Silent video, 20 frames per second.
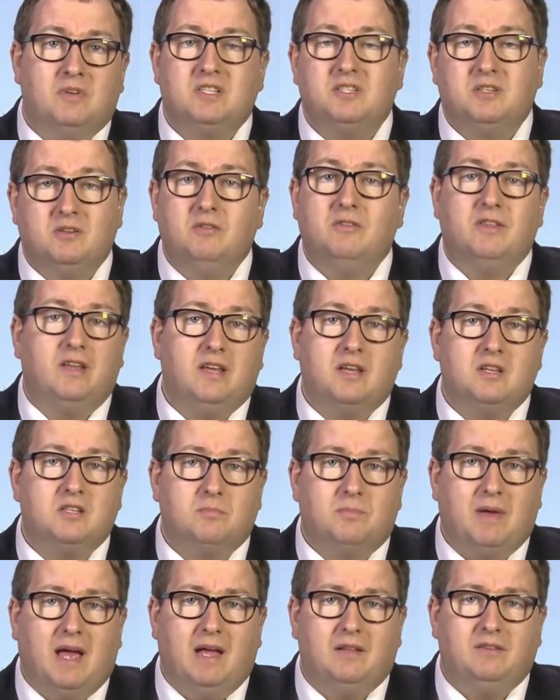still think it's a
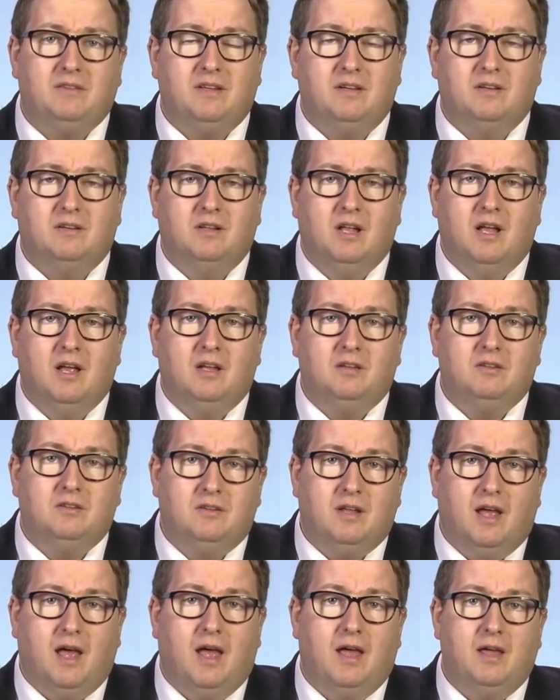bad deal
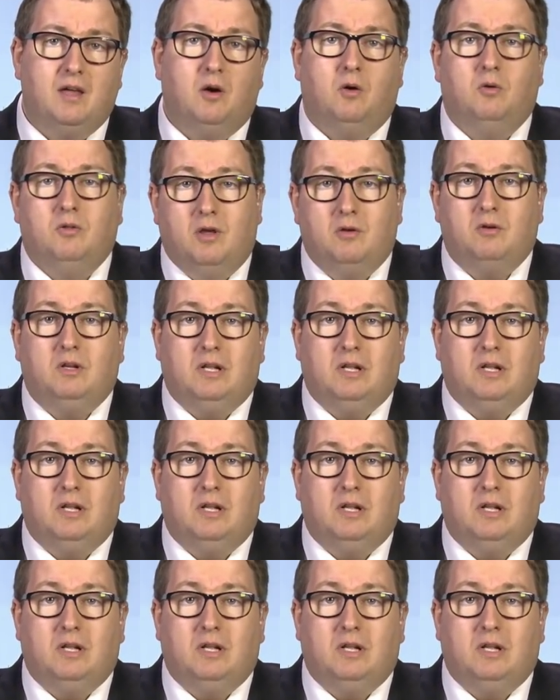today, although